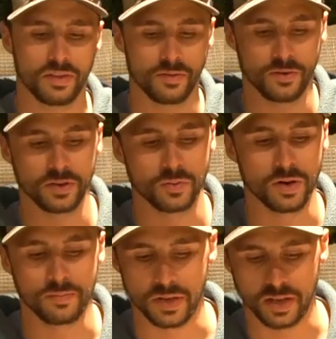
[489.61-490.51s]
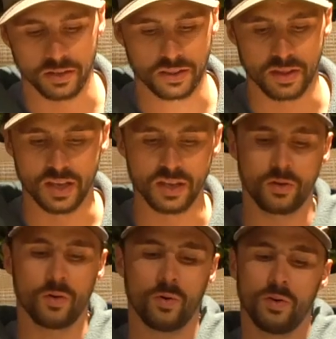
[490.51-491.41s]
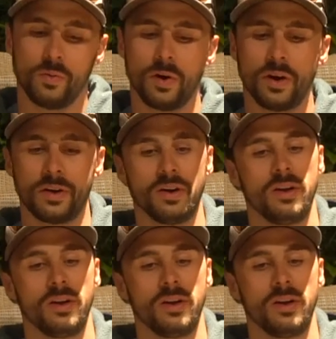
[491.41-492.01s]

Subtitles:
The first one being the cold water